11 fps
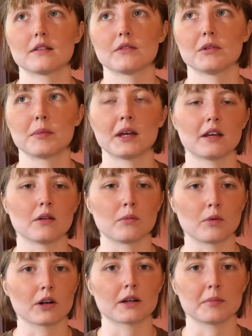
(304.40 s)
make it
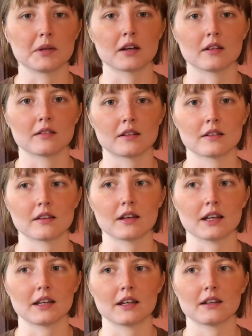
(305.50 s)
work because it's,
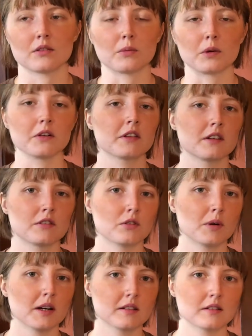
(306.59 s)
like, it's worth it
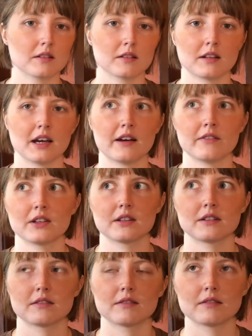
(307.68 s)
to us to have it
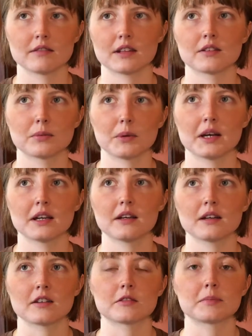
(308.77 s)
this way,
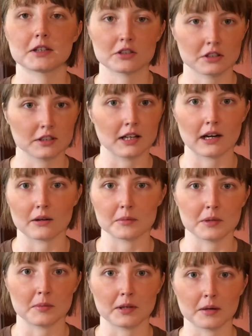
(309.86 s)
especially now
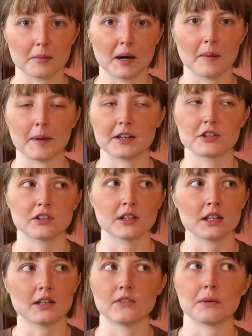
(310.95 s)
me being a mom. I just
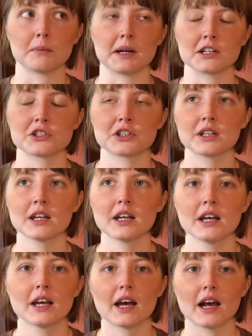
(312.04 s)
can't even imagine
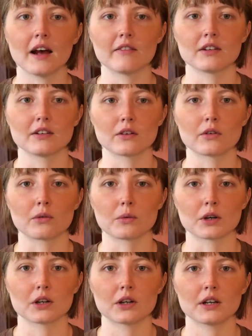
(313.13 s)
having to go to
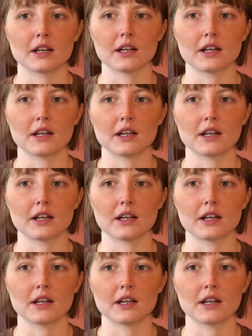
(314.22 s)
work.